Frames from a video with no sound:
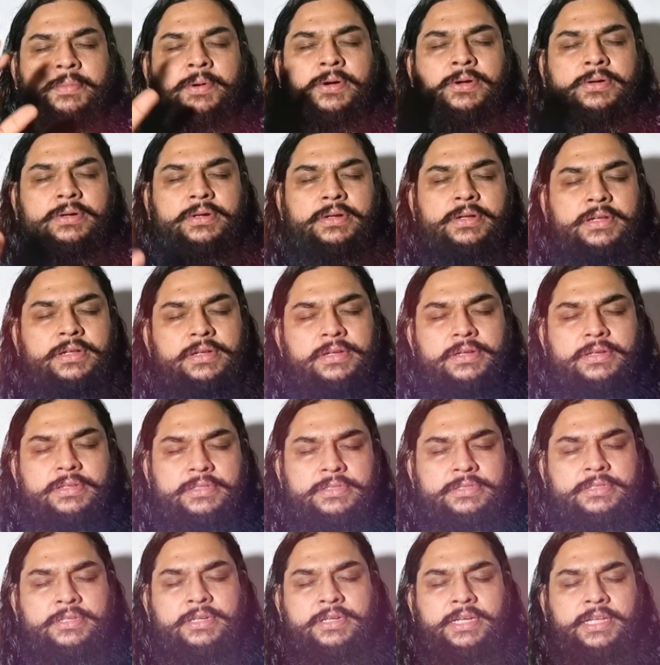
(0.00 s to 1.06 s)
about
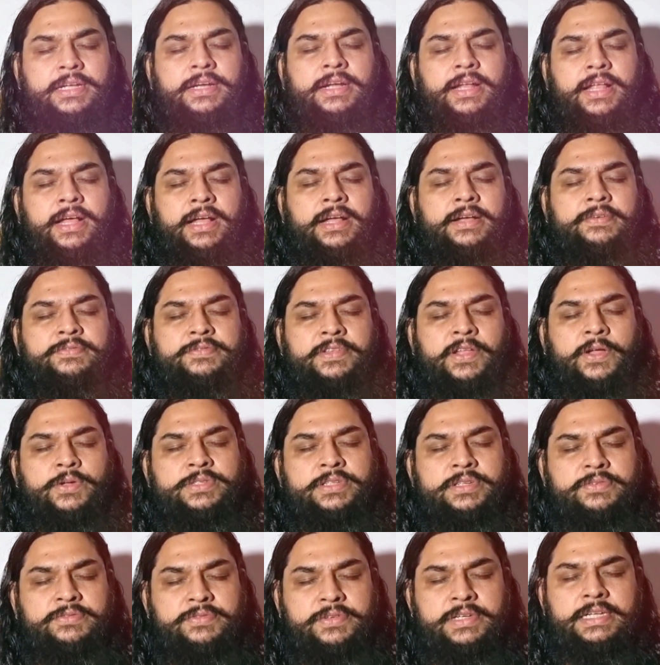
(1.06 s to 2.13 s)

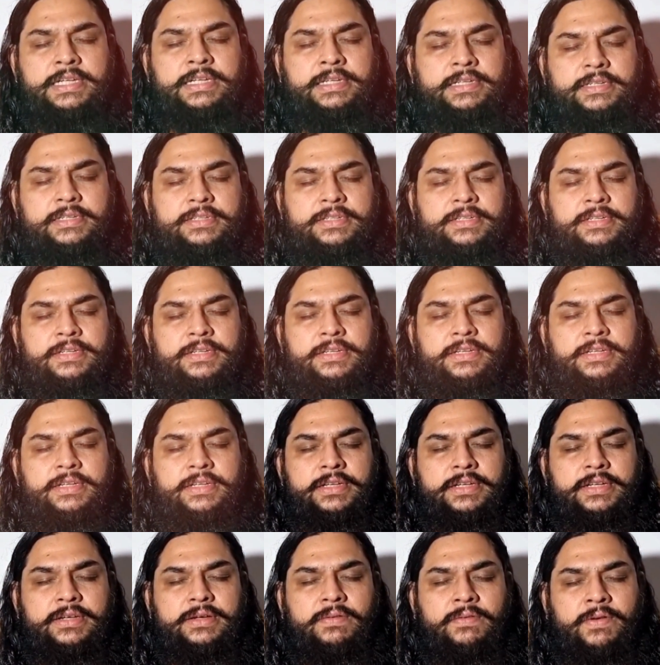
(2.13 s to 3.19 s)
13,500 feet,
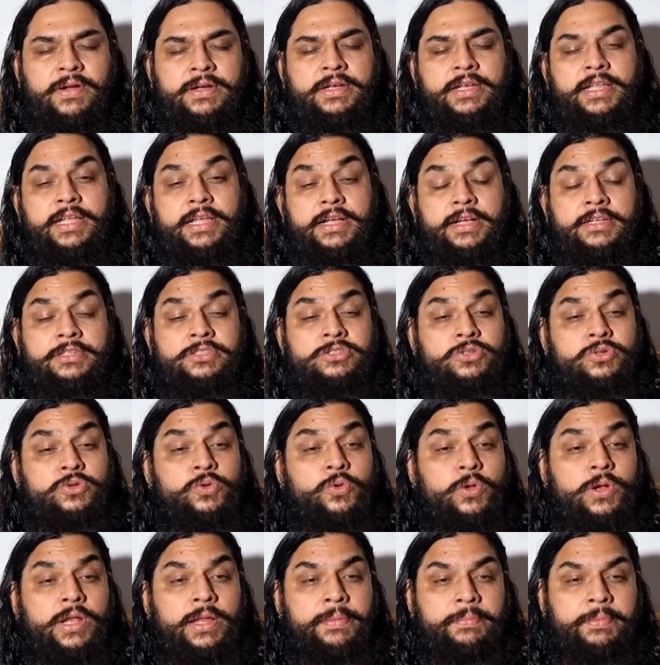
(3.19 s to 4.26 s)
one day a
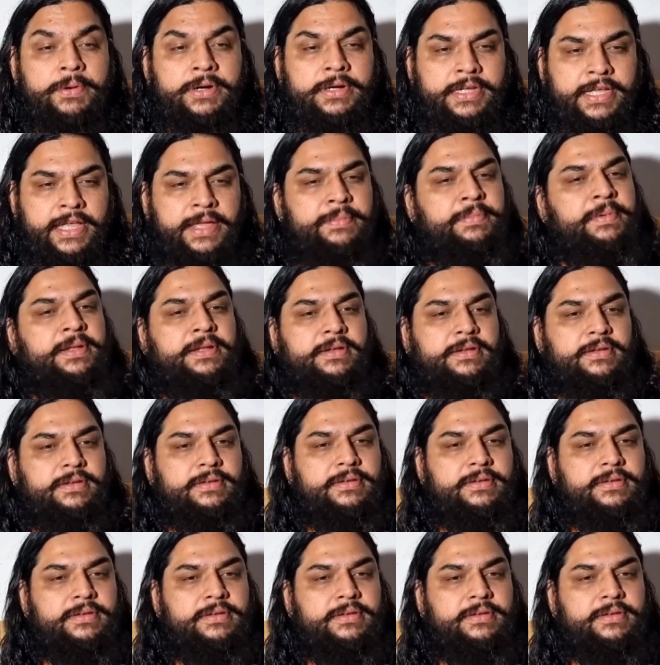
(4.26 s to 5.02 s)
snow leopard came